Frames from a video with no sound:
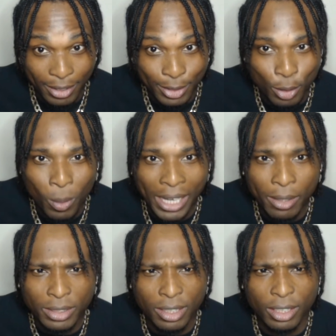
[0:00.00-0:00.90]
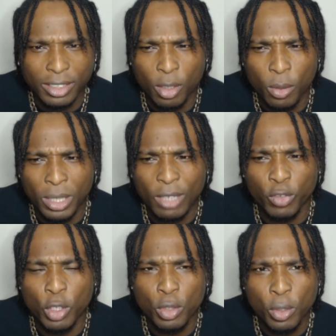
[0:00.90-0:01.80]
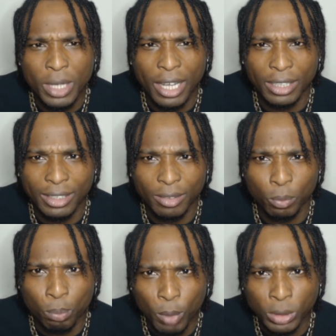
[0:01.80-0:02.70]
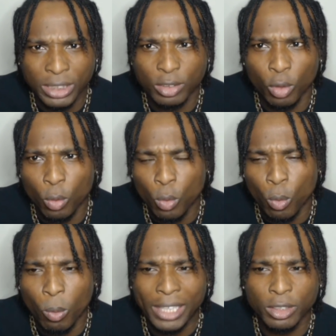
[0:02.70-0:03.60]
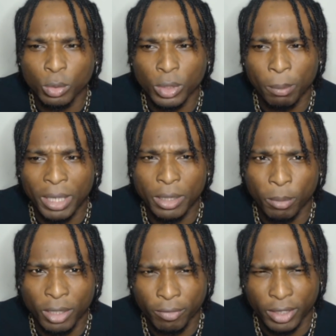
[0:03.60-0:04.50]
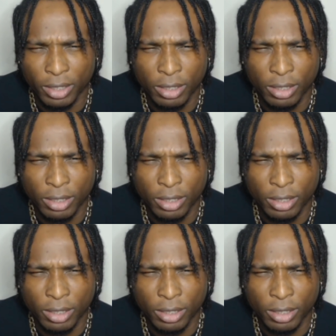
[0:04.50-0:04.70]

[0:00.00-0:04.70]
So why? So if you knew that most is not all, why are you talking about your boyfriend?